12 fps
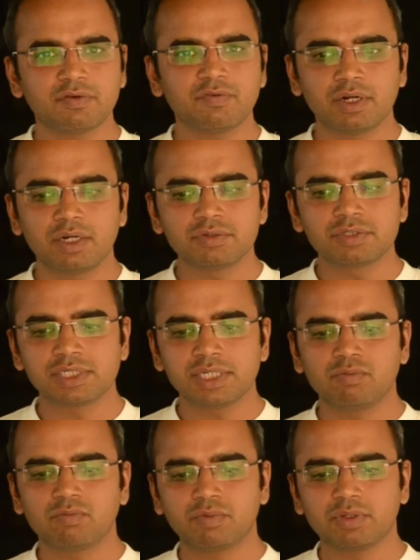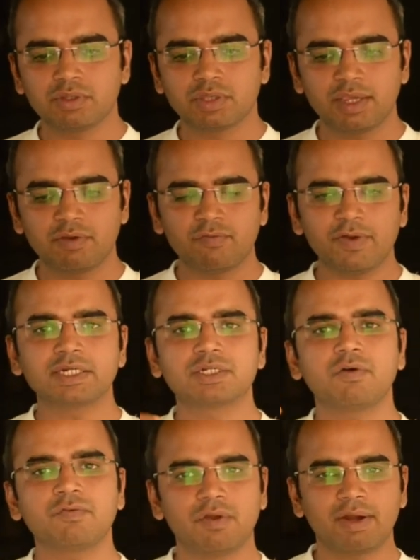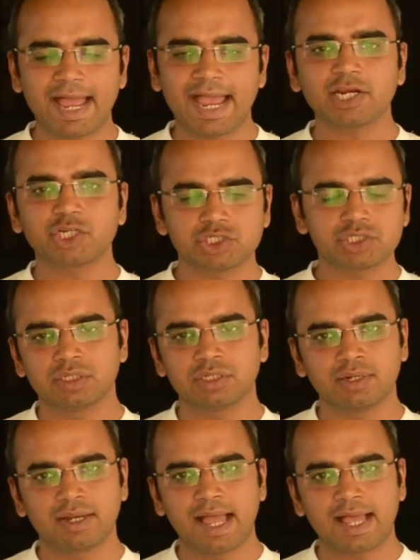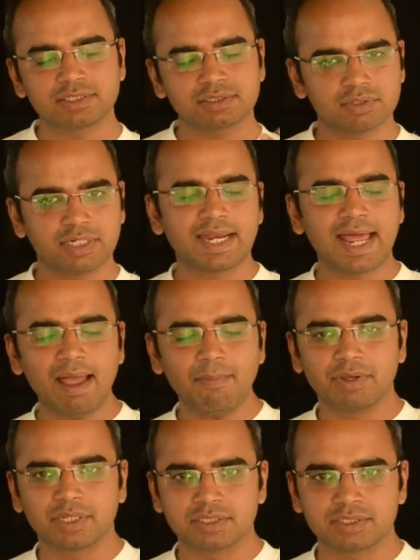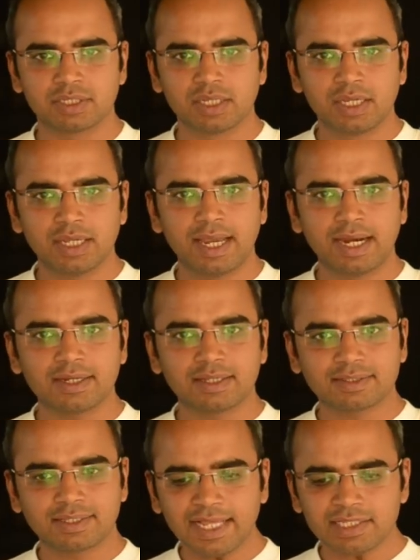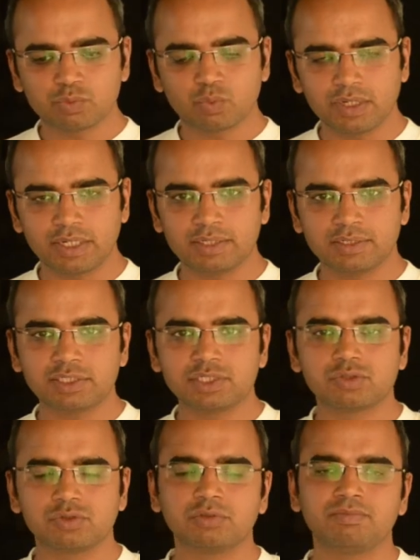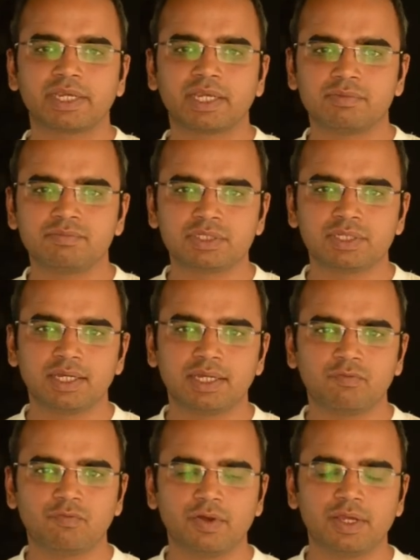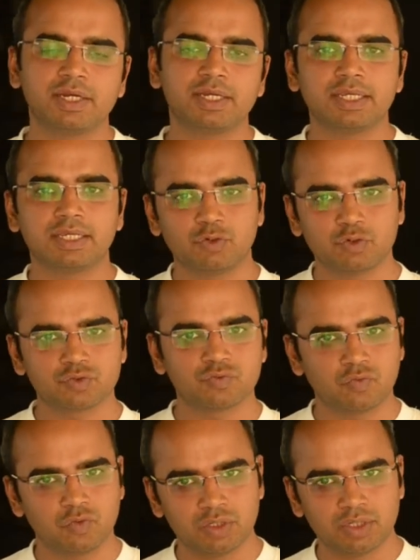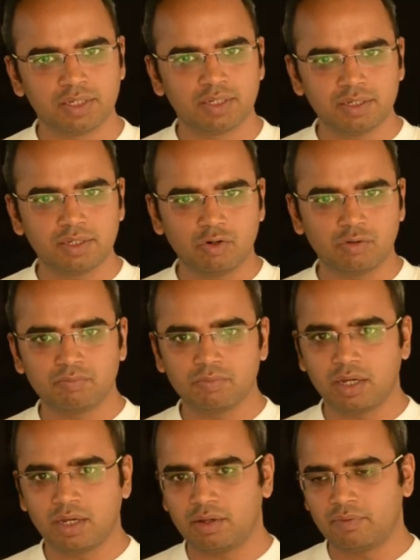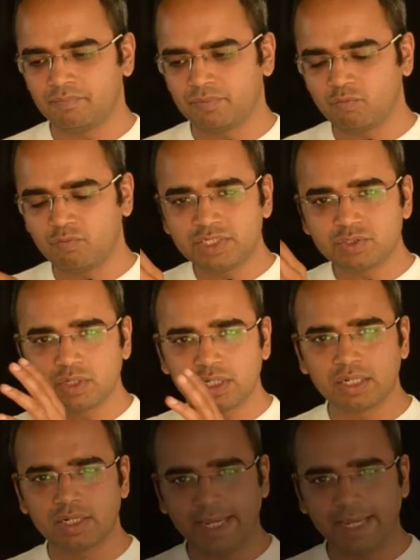difficult to see the effect of your action as it happens. And that's where this tool becomes a very useful you know, um, visual